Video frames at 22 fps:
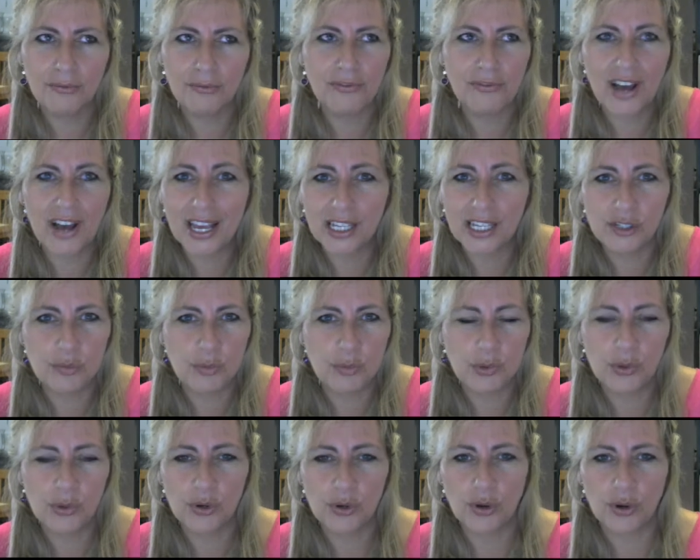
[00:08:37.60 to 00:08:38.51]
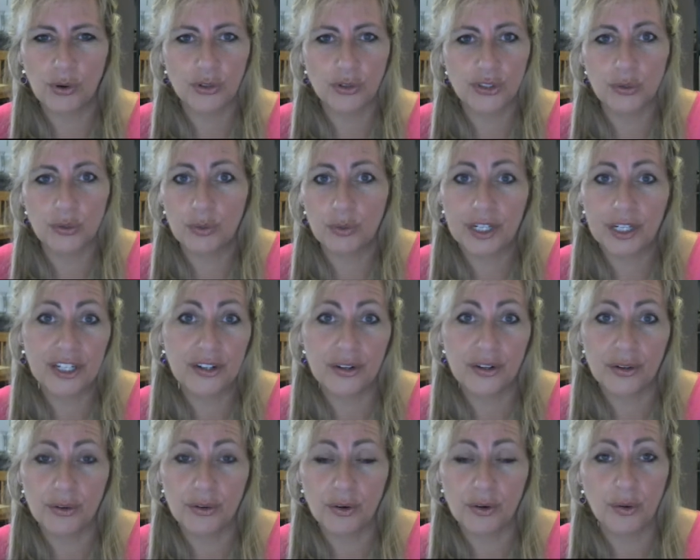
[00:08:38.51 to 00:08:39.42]
Facebook or
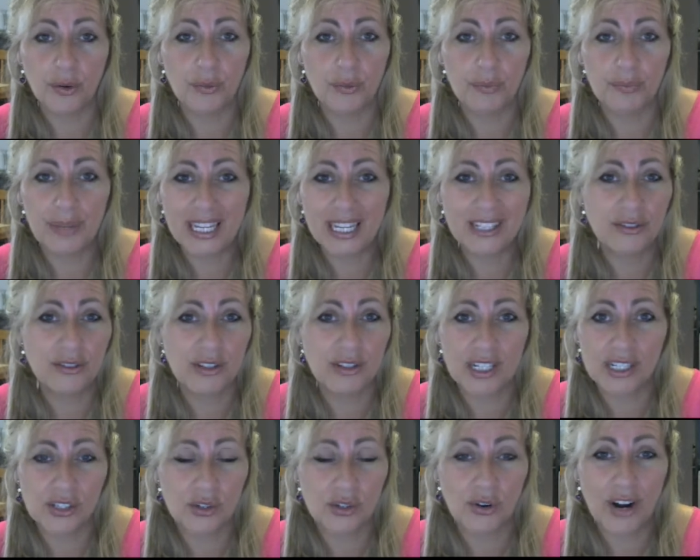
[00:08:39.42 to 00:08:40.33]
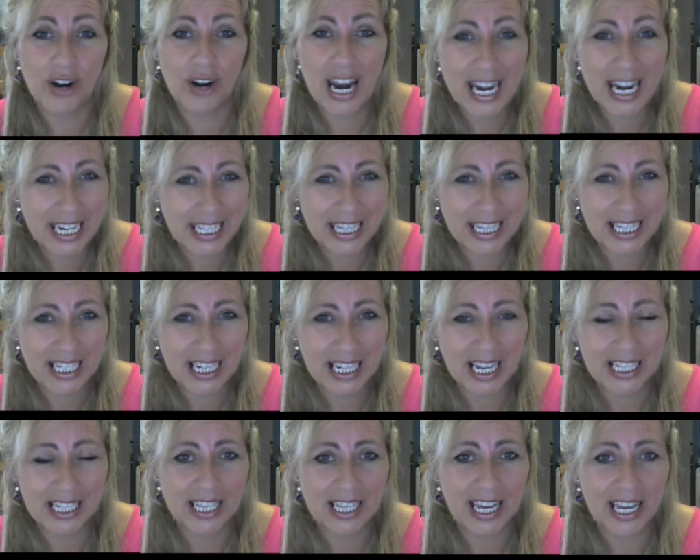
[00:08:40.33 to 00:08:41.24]
Twitter or Pinterest or anything
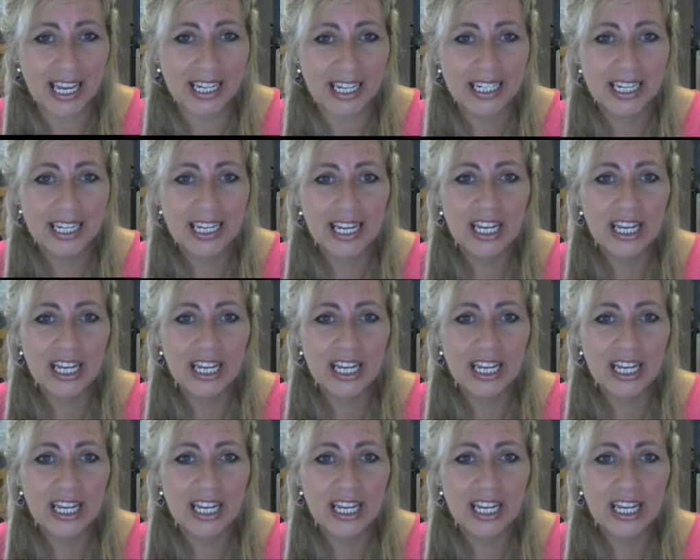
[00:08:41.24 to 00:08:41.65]
like that?